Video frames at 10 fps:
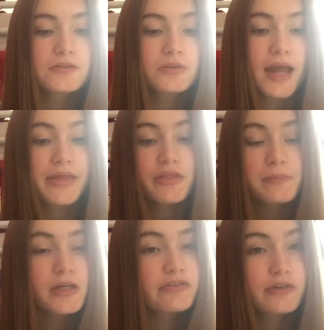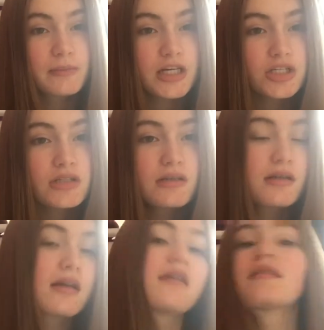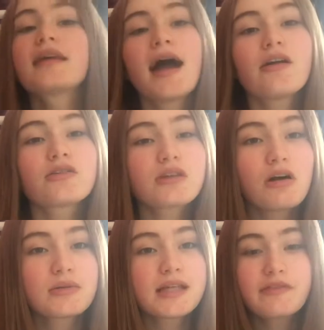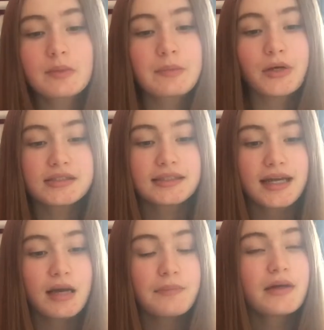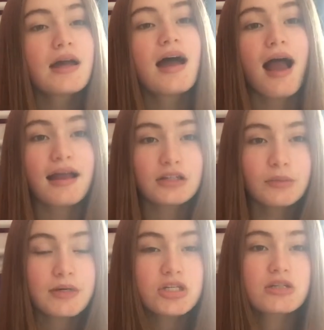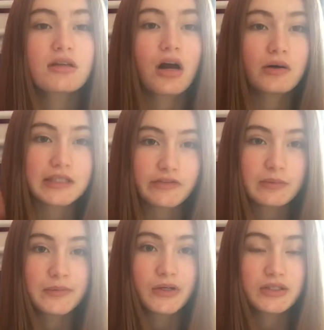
So enthalpy of formation, the arrows always have to be pointing up, and combustion always have to be